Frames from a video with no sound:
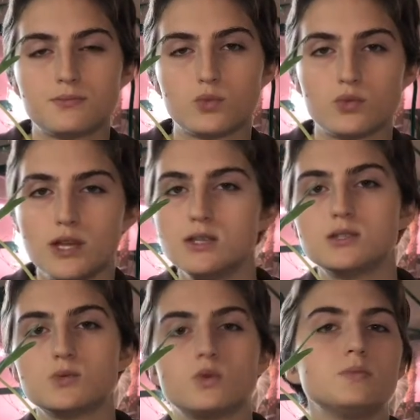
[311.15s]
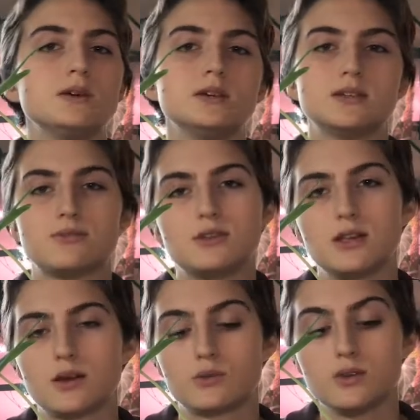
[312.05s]
rinse will be definitely like
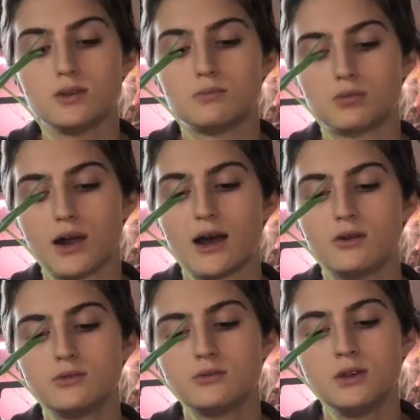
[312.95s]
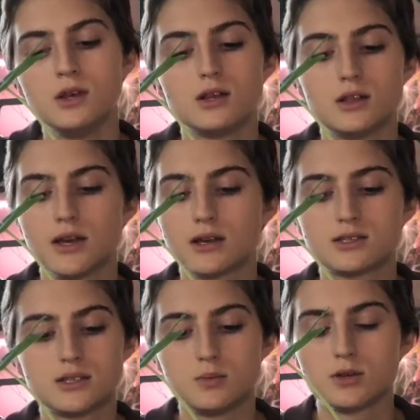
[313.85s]
really brown, like
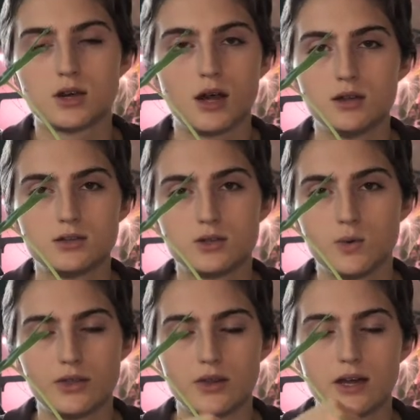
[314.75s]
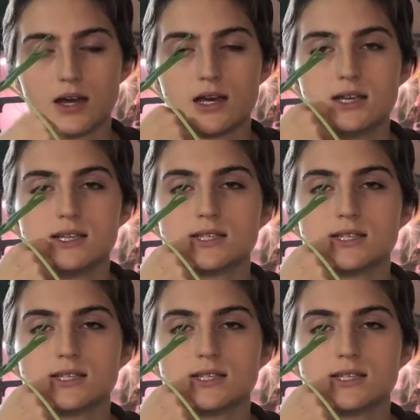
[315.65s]
similar color to what the leca is.